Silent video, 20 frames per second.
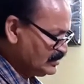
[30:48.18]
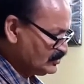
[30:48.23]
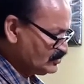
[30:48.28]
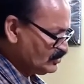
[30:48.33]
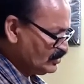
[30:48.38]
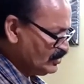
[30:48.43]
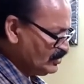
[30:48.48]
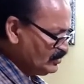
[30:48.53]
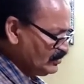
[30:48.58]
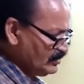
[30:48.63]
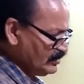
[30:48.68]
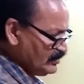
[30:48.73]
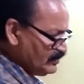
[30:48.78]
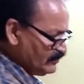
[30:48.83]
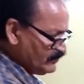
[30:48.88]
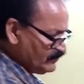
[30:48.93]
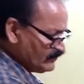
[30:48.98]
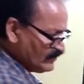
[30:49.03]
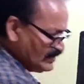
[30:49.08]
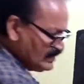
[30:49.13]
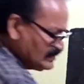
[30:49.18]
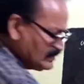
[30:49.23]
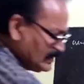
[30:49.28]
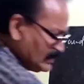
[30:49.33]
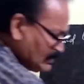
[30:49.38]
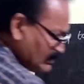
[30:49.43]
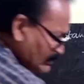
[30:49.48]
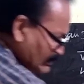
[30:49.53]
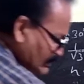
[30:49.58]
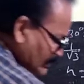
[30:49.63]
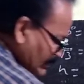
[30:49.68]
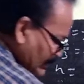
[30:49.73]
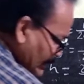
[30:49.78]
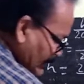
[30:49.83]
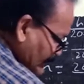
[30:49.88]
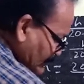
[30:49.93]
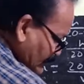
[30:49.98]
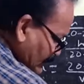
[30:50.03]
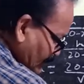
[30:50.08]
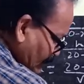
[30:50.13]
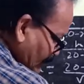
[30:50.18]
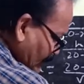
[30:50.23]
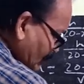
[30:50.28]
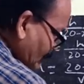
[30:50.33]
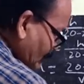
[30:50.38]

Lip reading: So first equation h equal